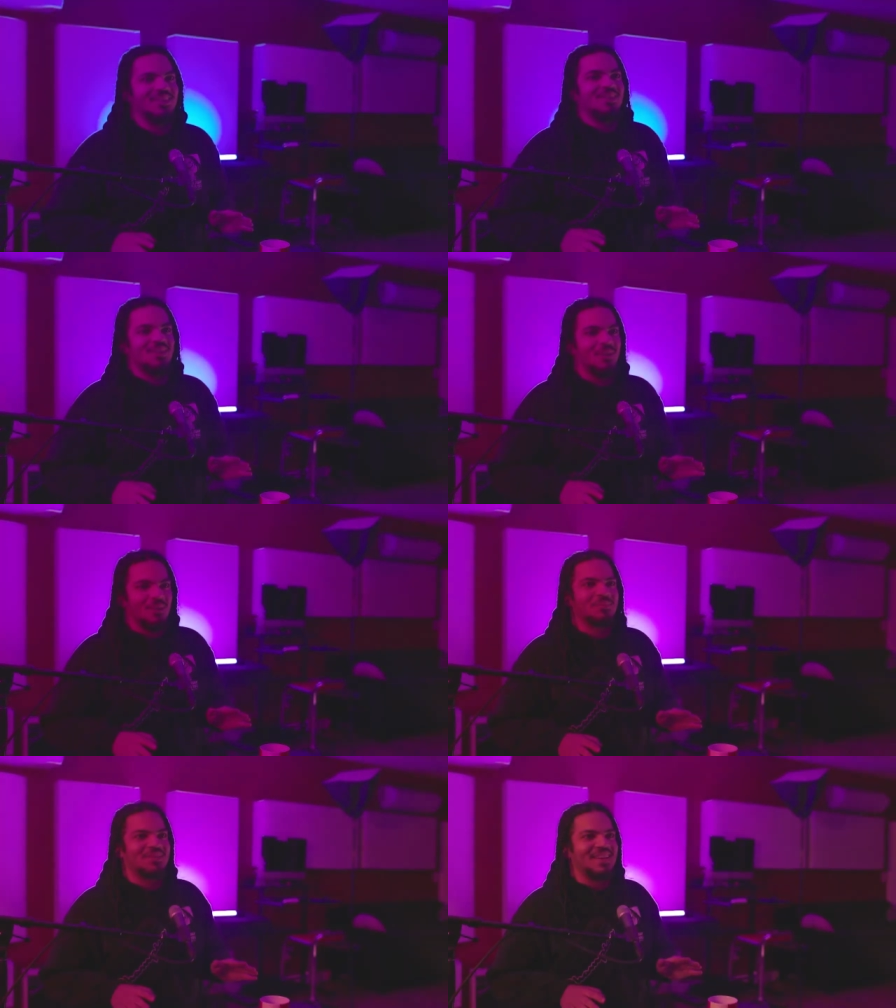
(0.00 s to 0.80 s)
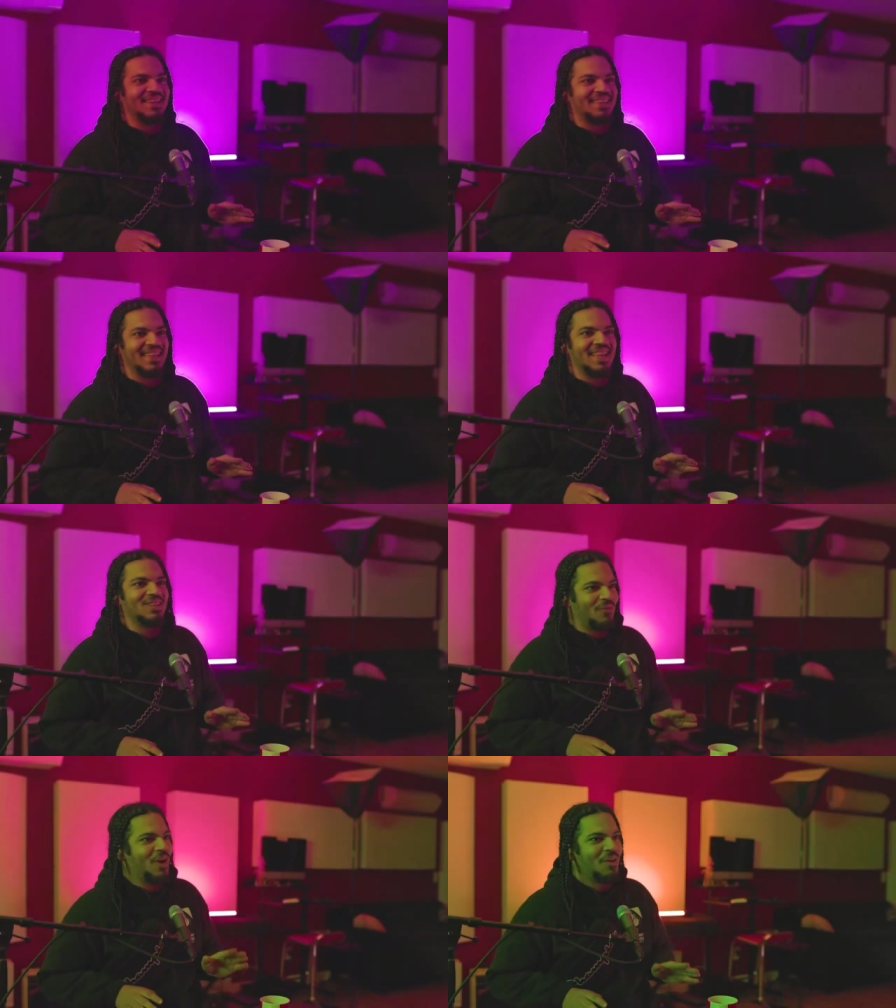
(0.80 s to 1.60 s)
you know what I'm saying? Right. Like
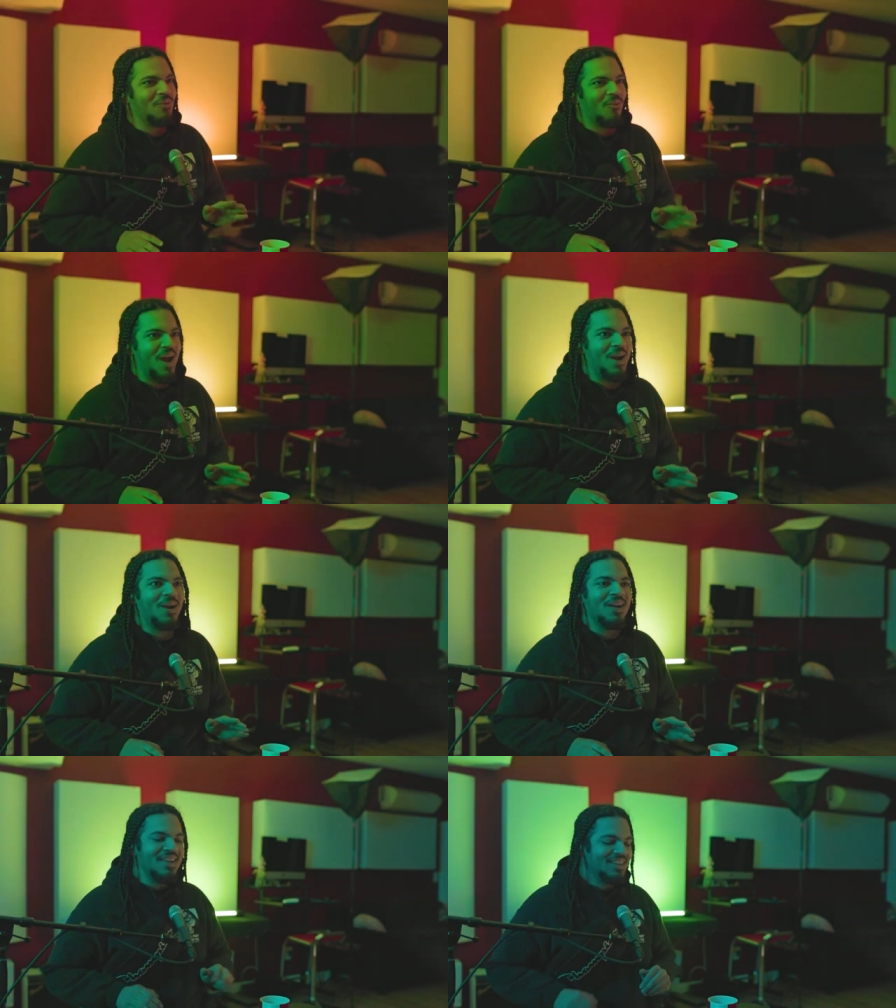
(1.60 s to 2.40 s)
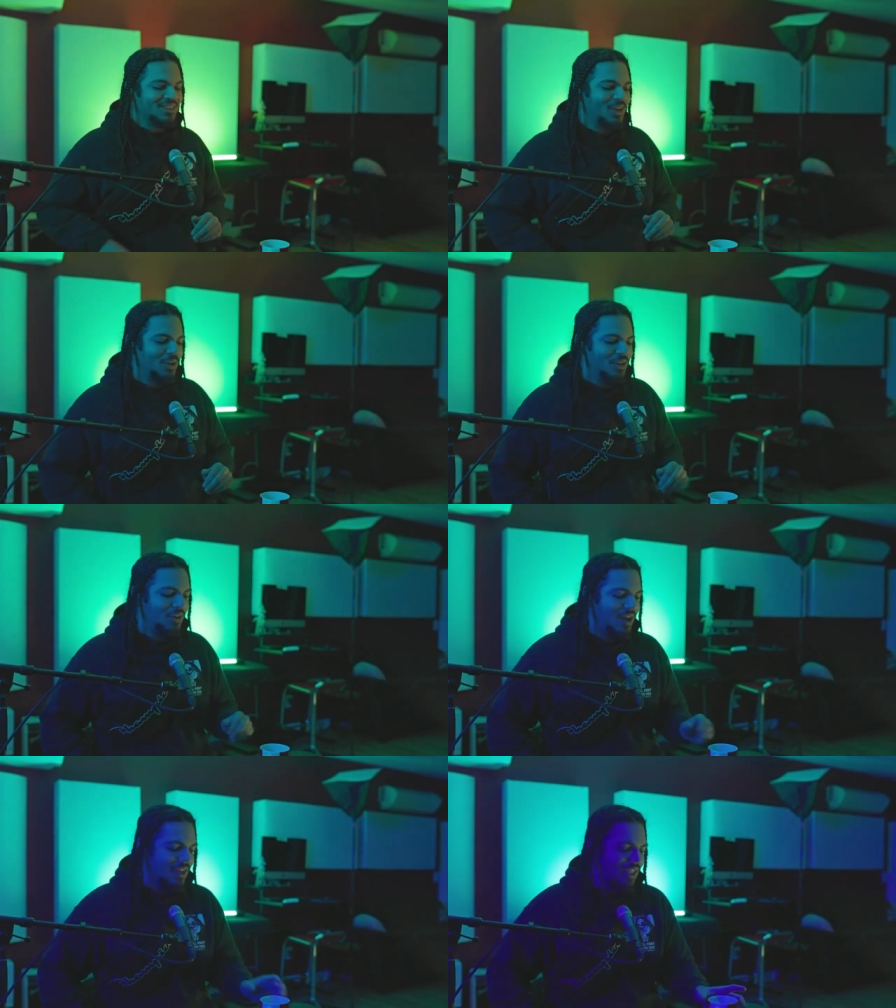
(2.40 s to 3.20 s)
that's very rare. Yeah. So you
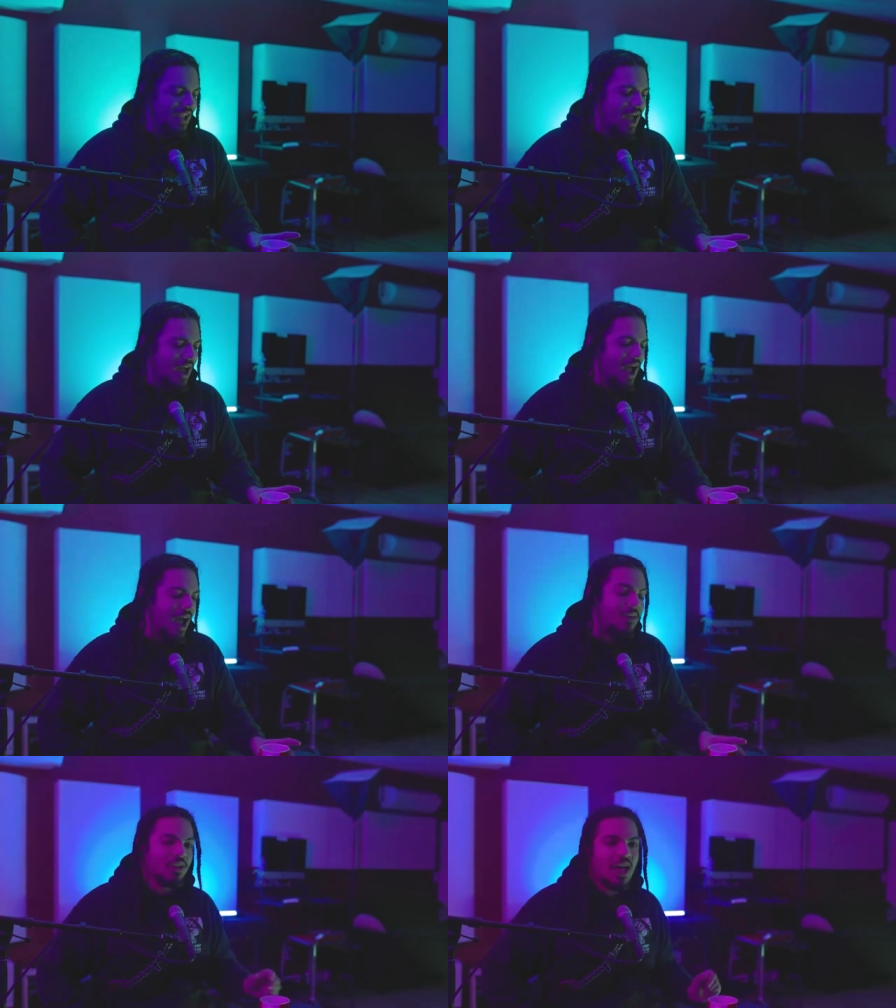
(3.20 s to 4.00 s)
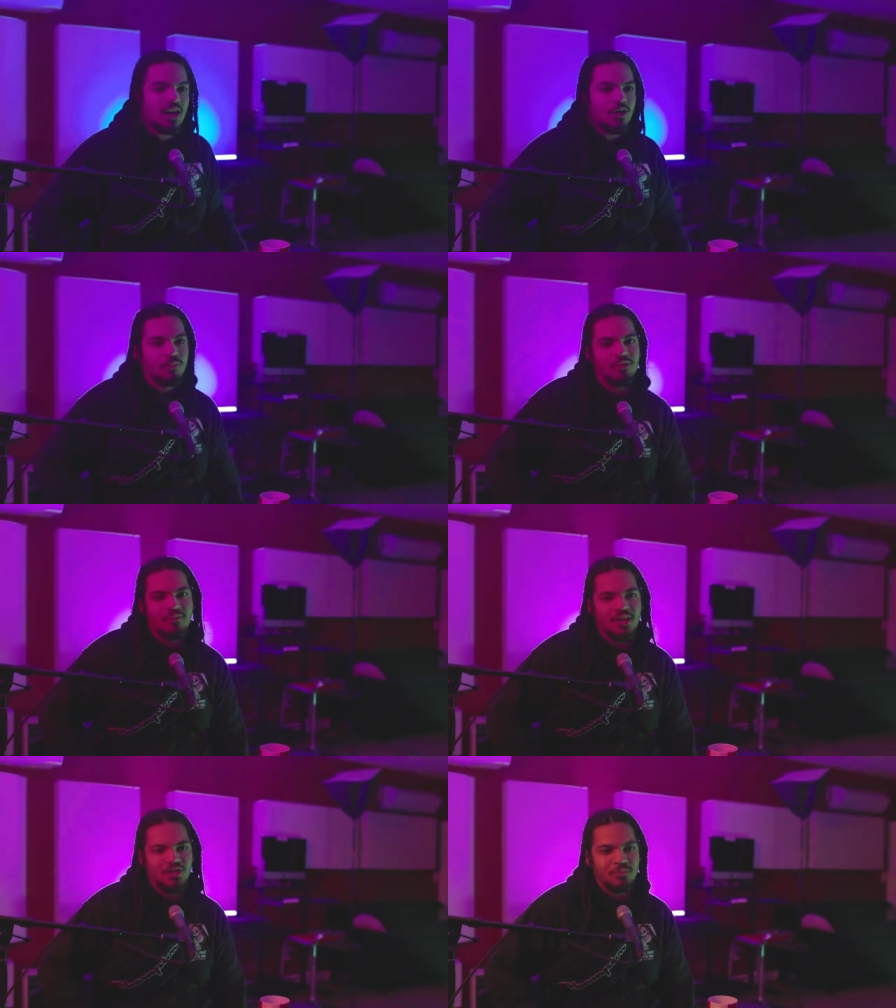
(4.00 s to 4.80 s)
know, like I, I, have a lot of hope for the
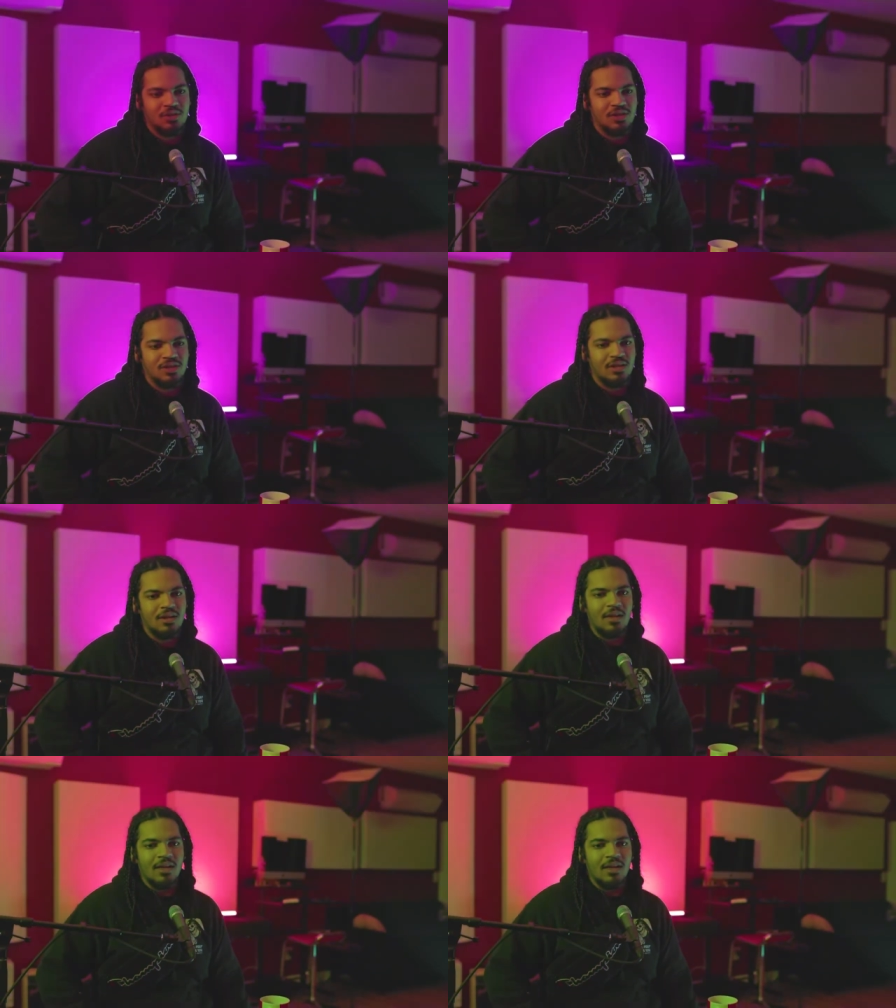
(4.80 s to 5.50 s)
Vegas music scene.